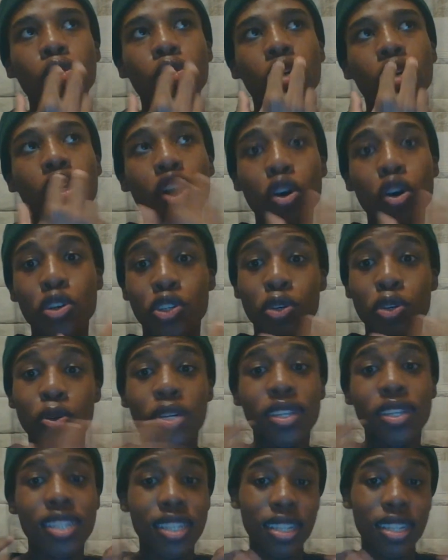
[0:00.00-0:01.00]
Gojo
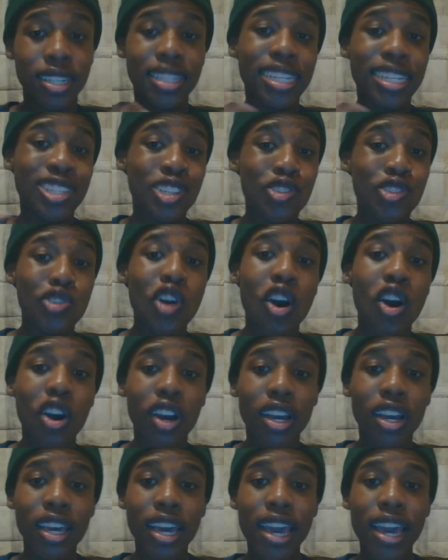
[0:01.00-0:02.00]
considers as
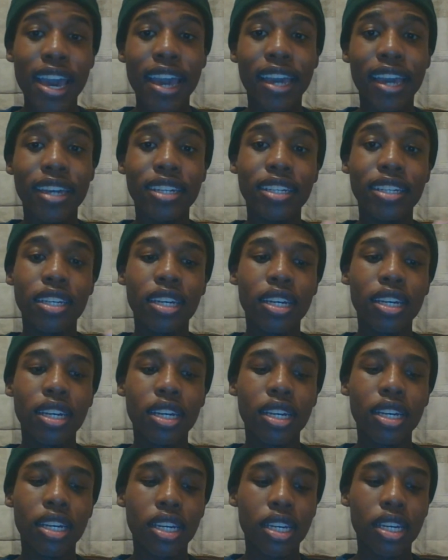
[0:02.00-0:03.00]
strong, and
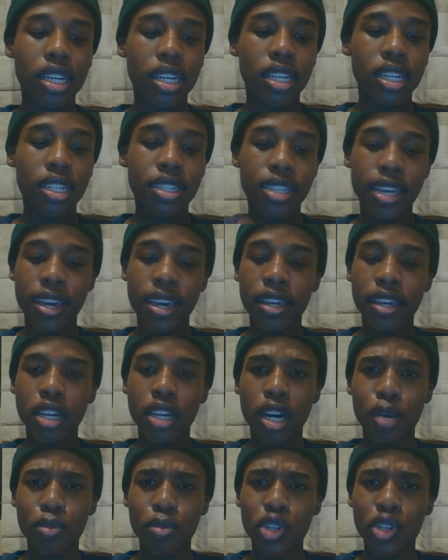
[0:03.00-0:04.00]

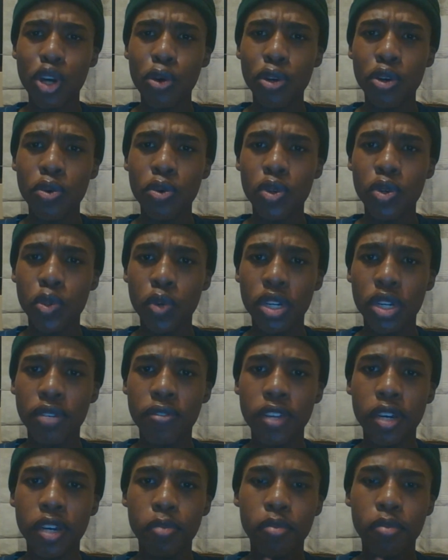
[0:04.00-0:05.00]
Todo was one of
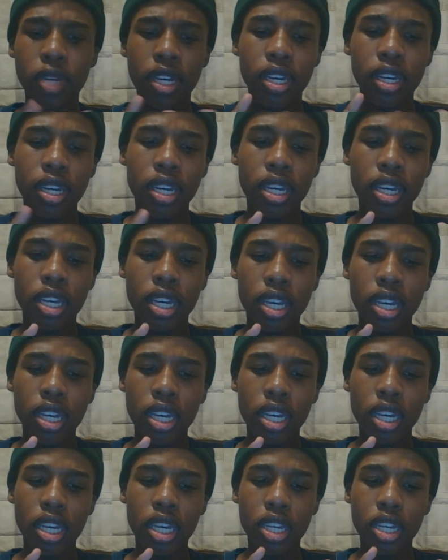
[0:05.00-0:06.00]
them.
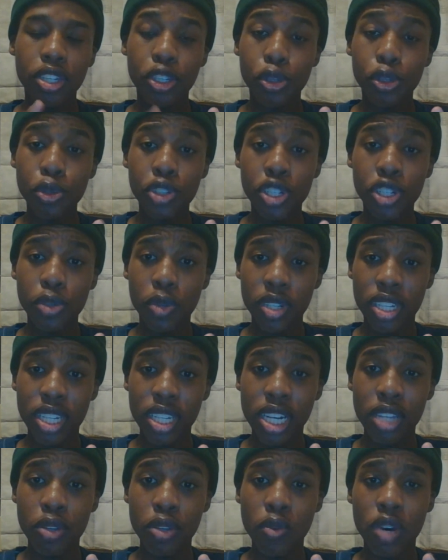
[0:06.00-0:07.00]
Yuji was the
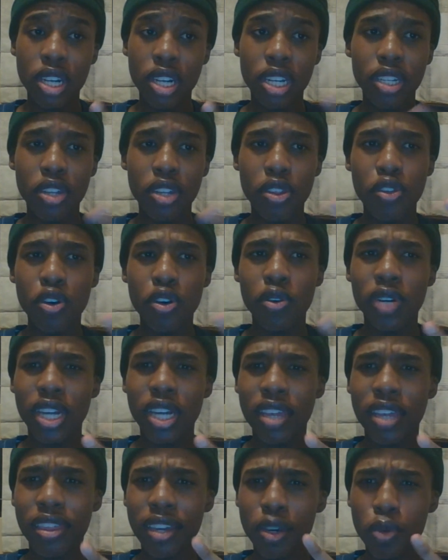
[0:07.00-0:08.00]
other one, and the third one I
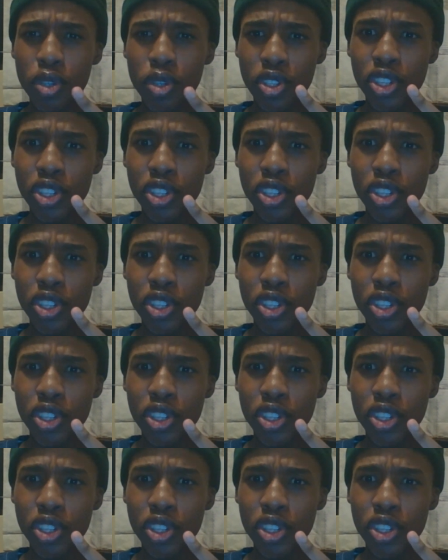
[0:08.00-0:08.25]
think was